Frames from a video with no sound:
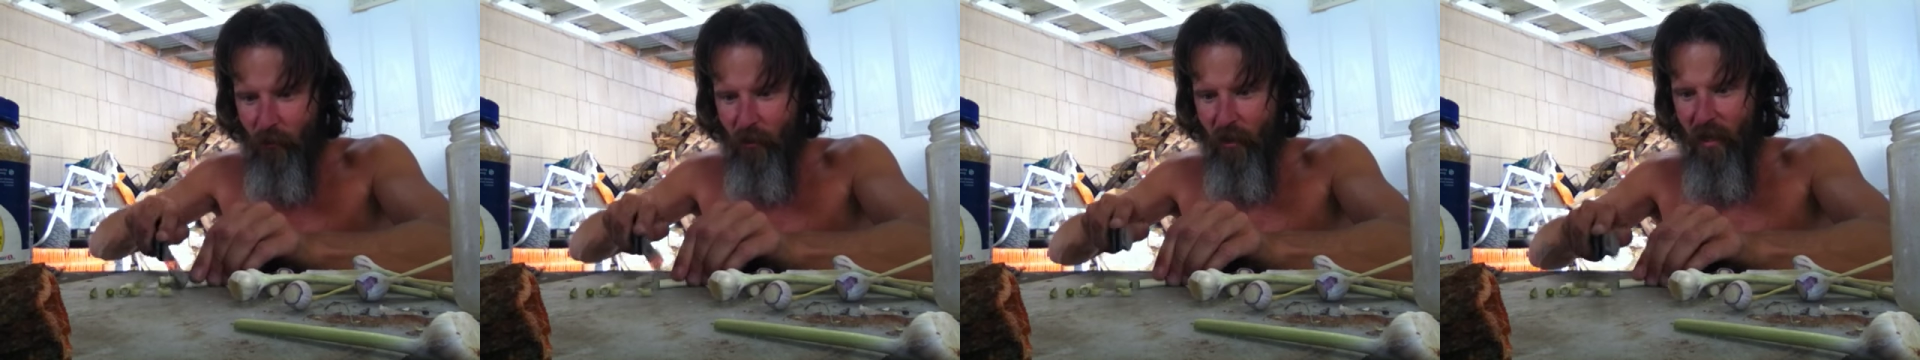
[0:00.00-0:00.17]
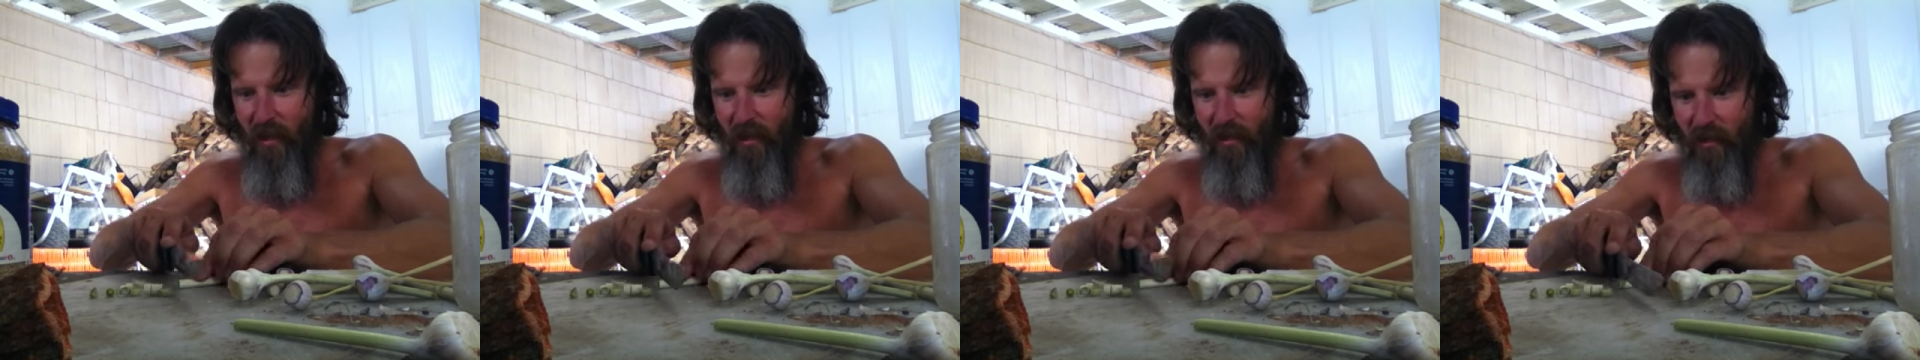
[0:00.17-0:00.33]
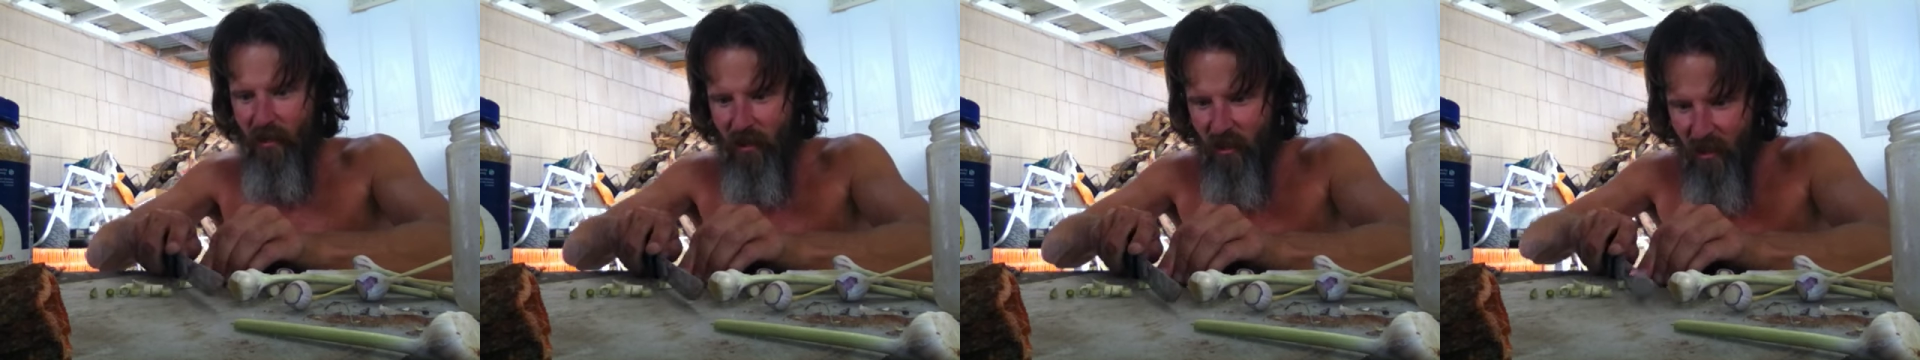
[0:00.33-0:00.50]

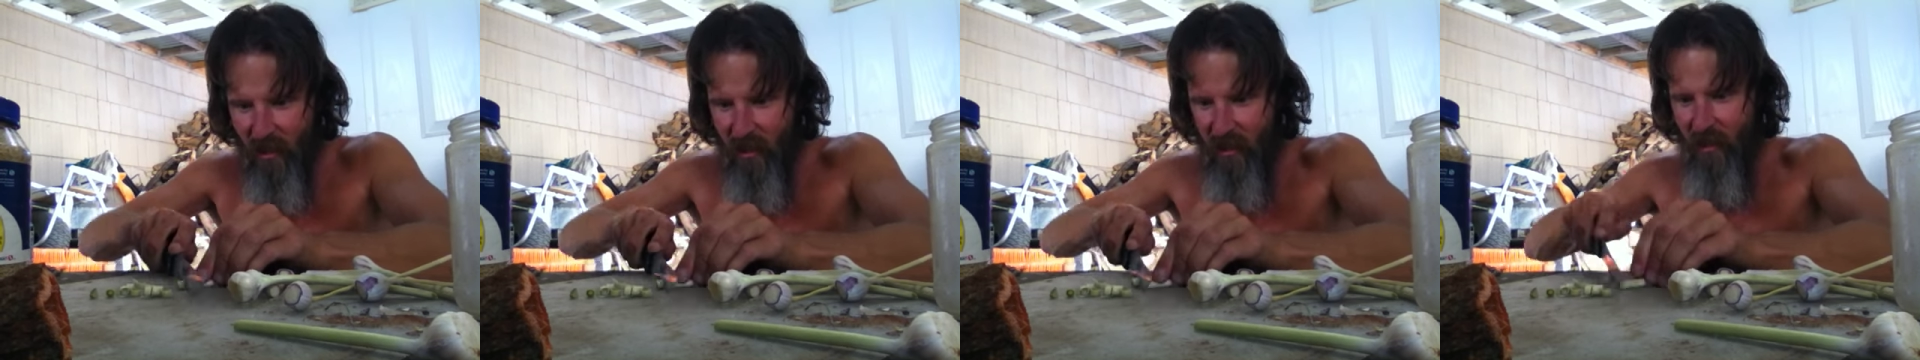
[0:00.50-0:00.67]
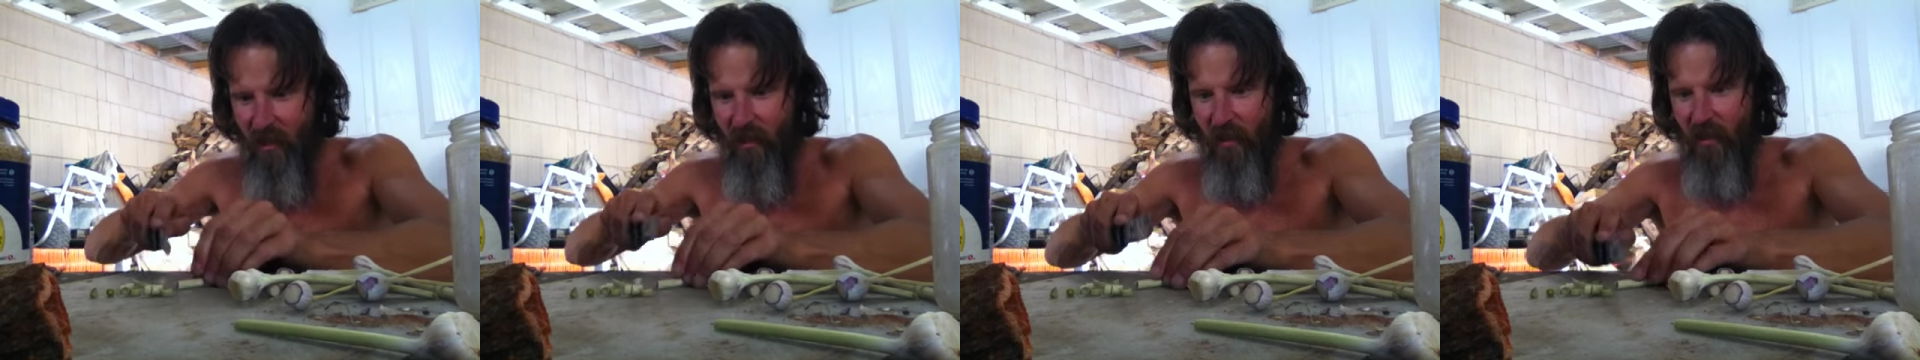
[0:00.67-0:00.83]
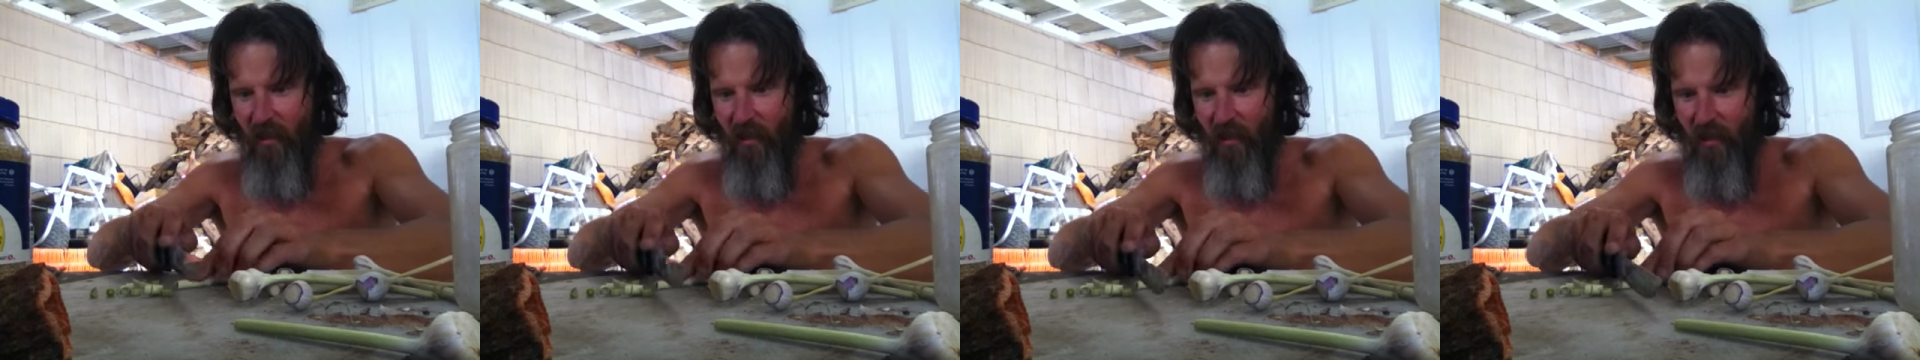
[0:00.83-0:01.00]
things,
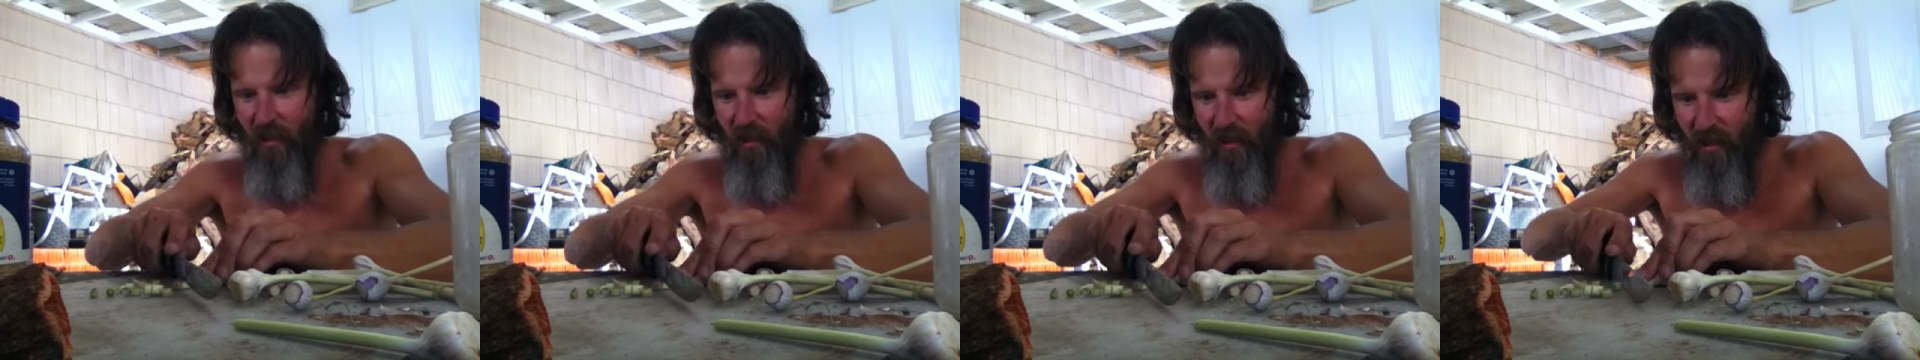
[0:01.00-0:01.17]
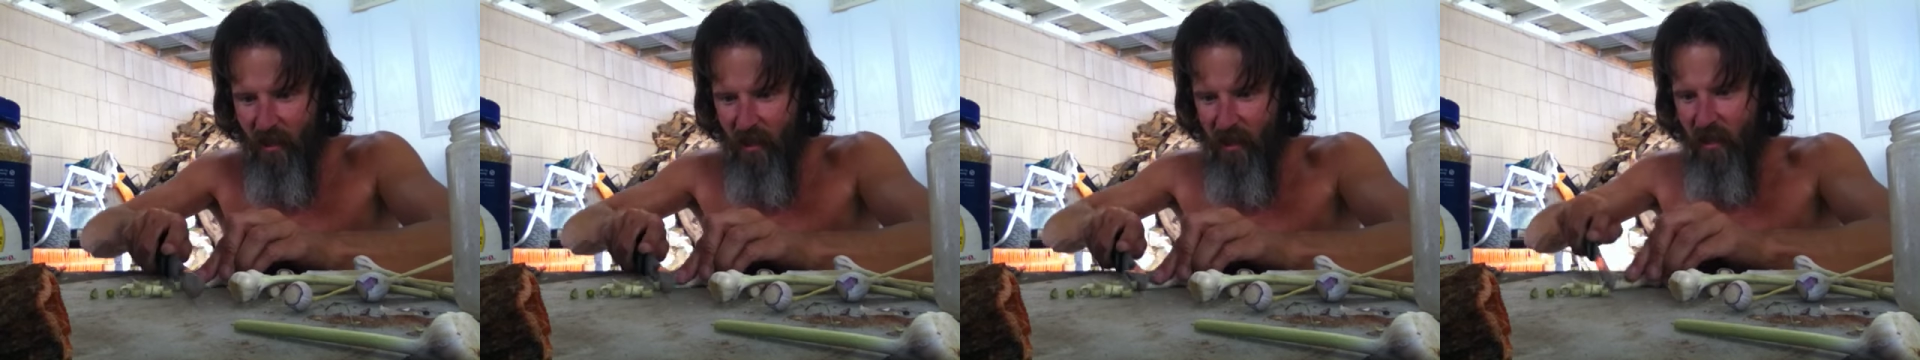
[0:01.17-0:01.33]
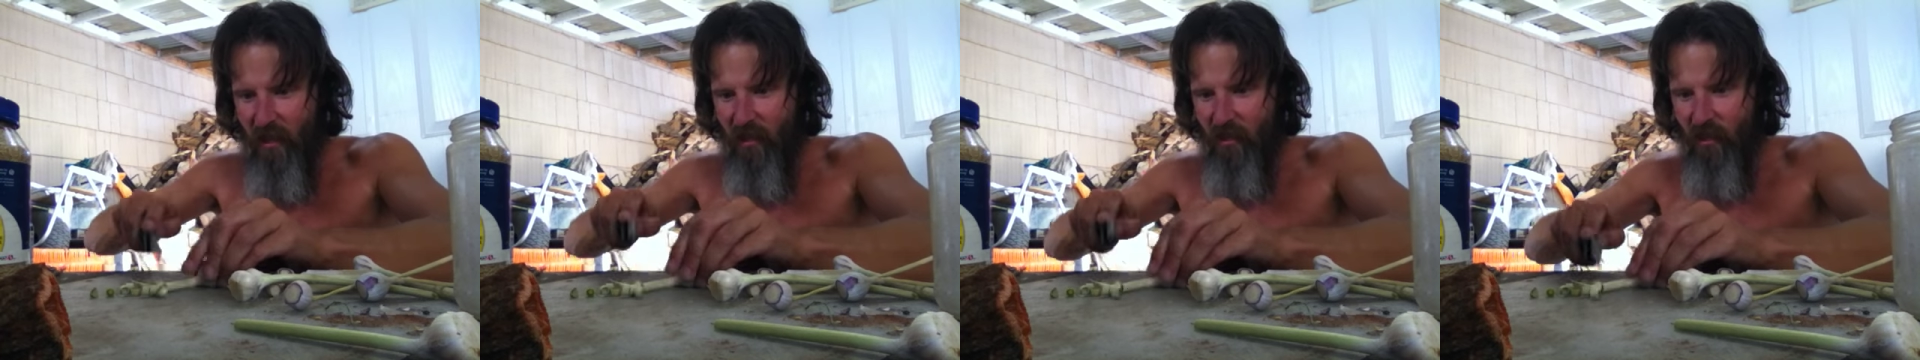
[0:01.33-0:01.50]

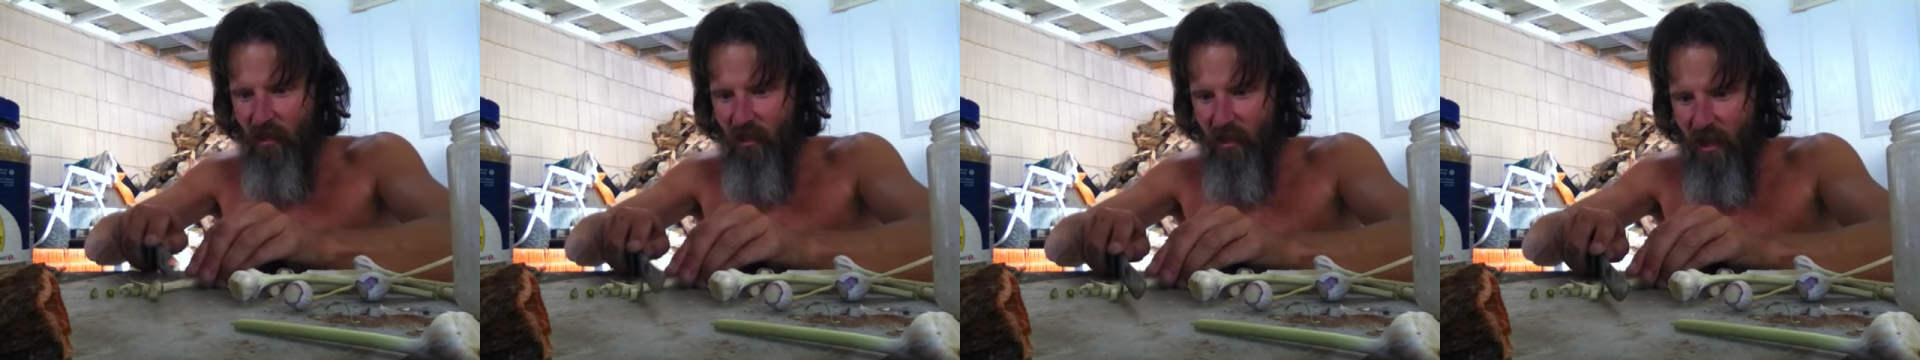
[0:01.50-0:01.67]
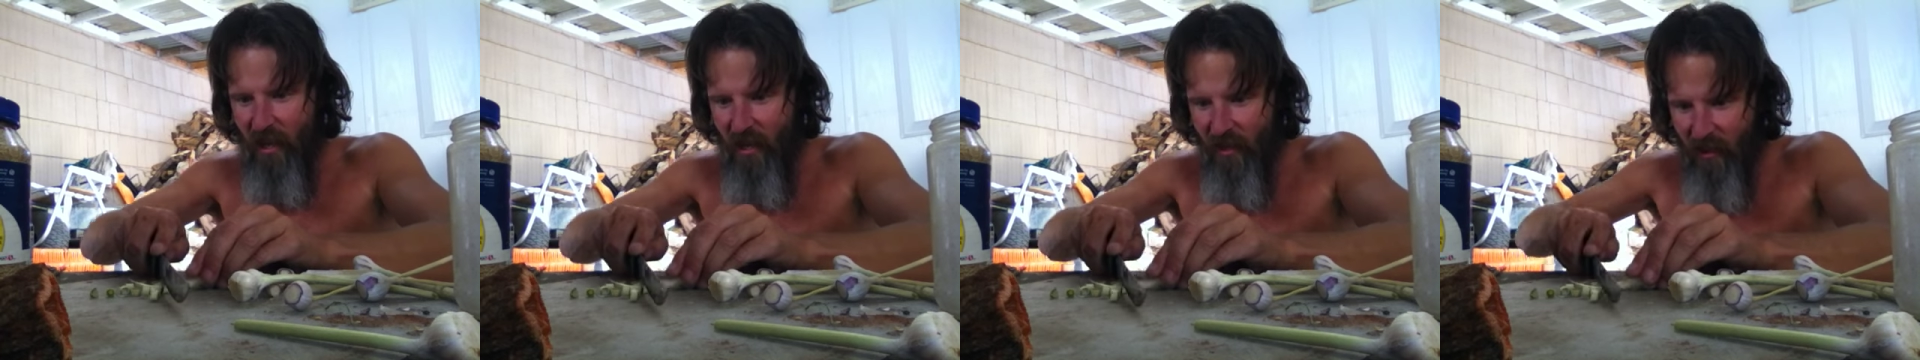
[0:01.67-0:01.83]
just